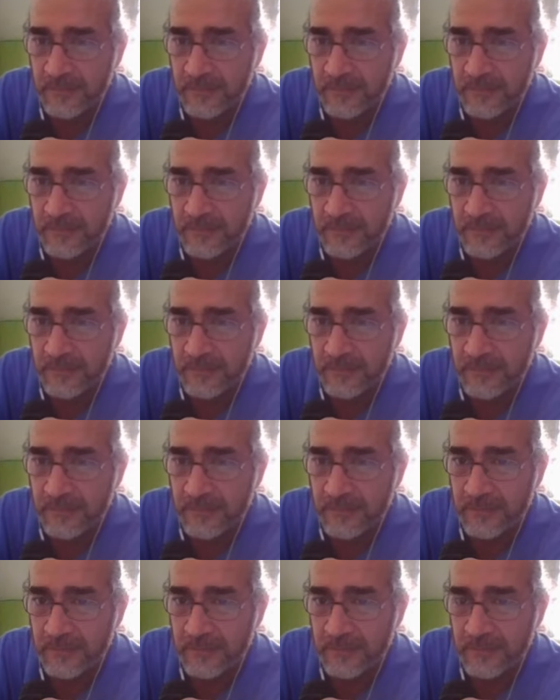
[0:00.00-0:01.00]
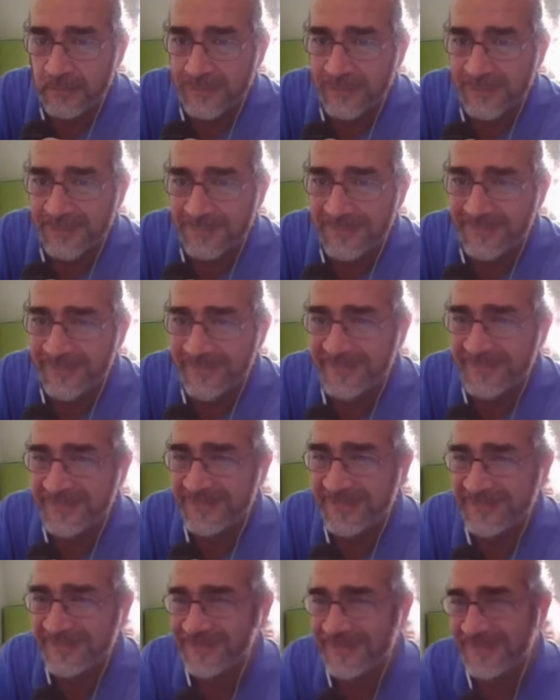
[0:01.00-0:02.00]

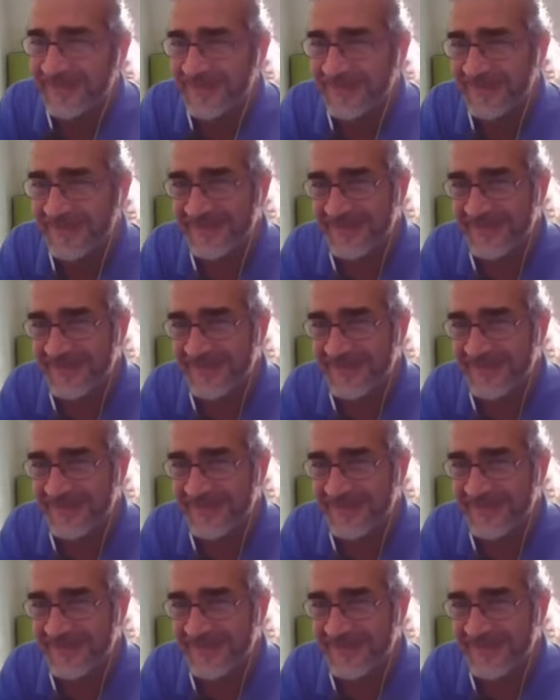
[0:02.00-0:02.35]
Nobody speaks.